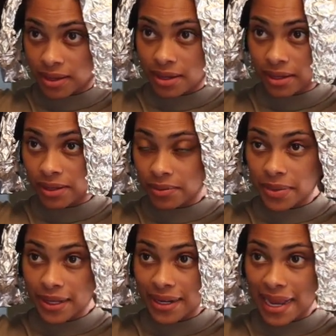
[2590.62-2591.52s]
a little
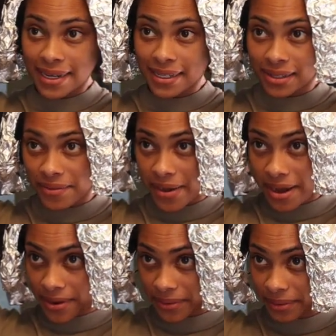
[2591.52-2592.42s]
bit of lightness
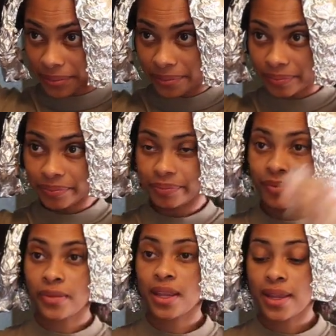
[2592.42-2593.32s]
around
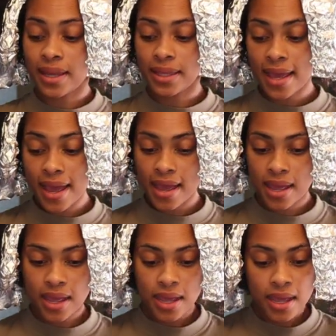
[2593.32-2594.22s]
like
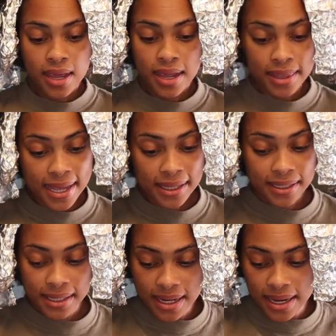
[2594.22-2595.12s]
that, and
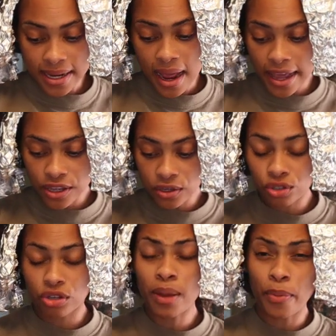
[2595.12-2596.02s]
that's done. I
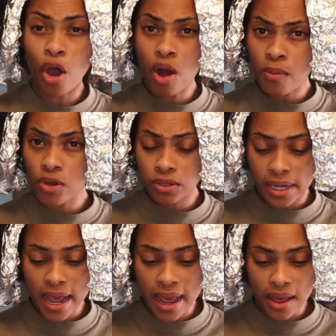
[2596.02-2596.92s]
used up
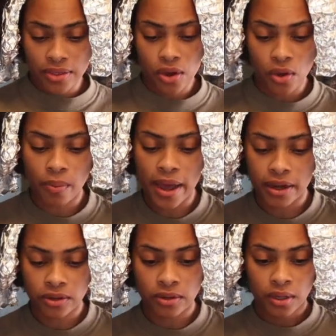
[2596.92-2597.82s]
almost half the whole
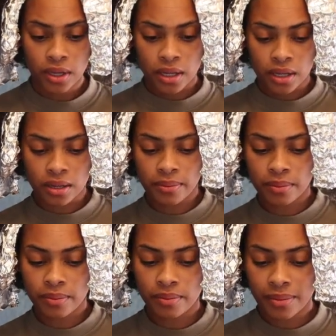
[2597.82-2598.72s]
bottle,
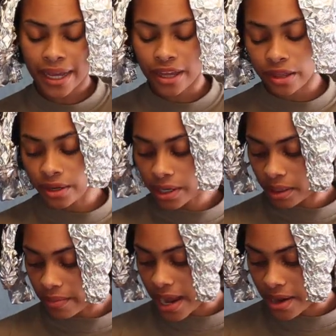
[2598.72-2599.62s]
like a third of
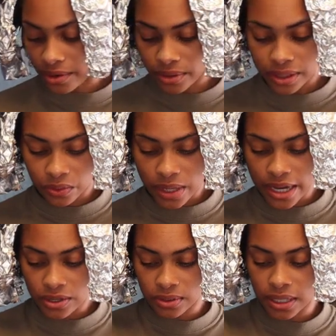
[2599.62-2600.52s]
the bottle is what
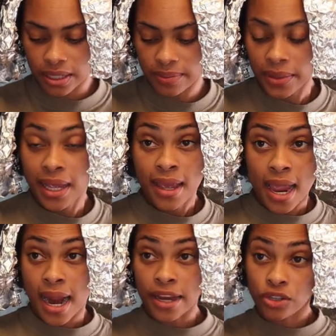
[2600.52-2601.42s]
I used up,
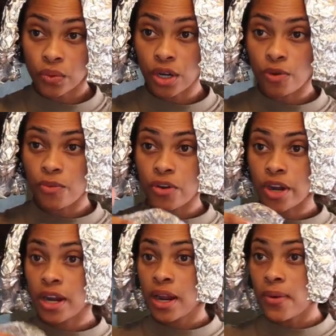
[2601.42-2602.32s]
and I ain't doing no more.
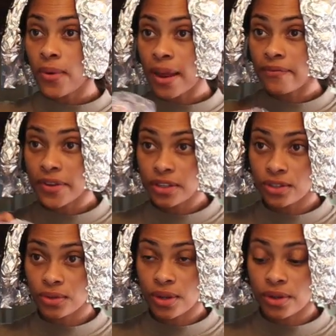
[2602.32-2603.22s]
What I'm gonna
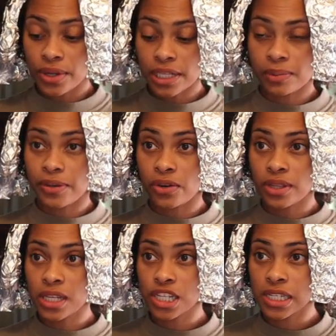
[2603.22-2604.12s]
do though is put on
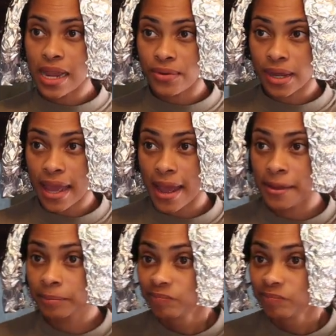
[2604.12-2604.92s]
this shower cap,